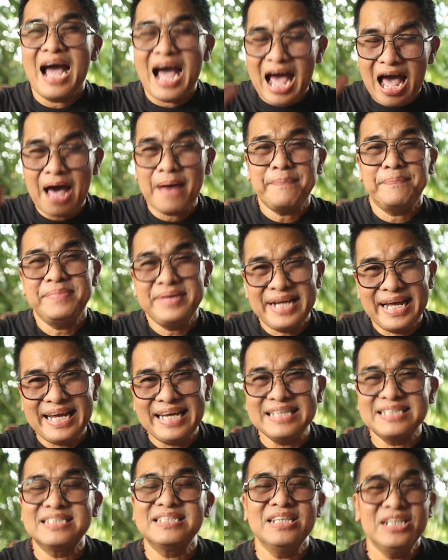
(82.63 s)

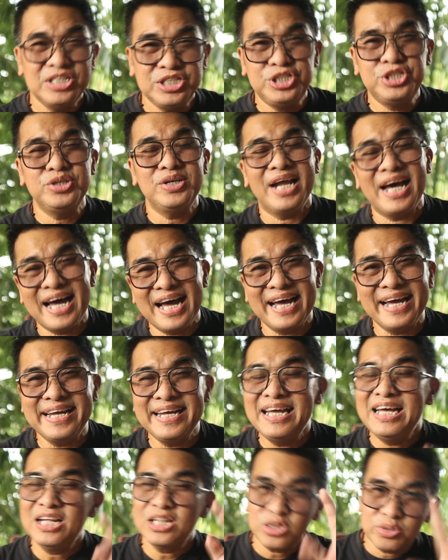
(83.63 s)
updates July
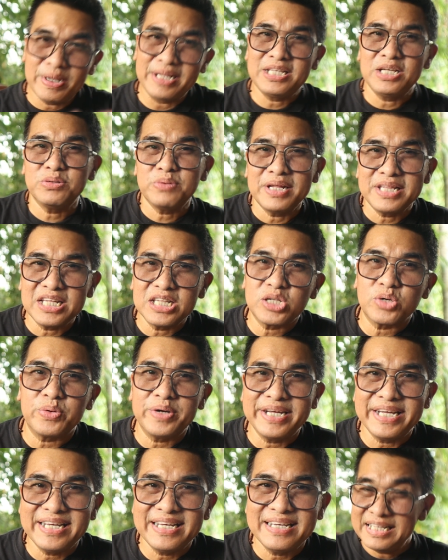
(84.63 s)

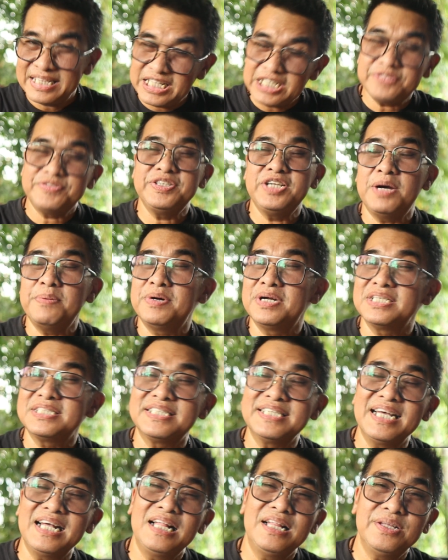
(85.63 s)
2023. In this video, I'm gonna
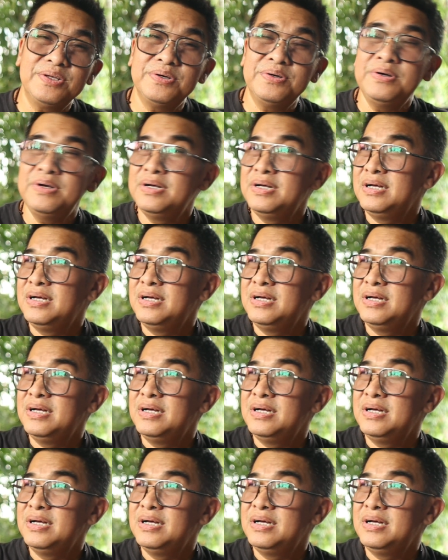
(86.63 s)
tell you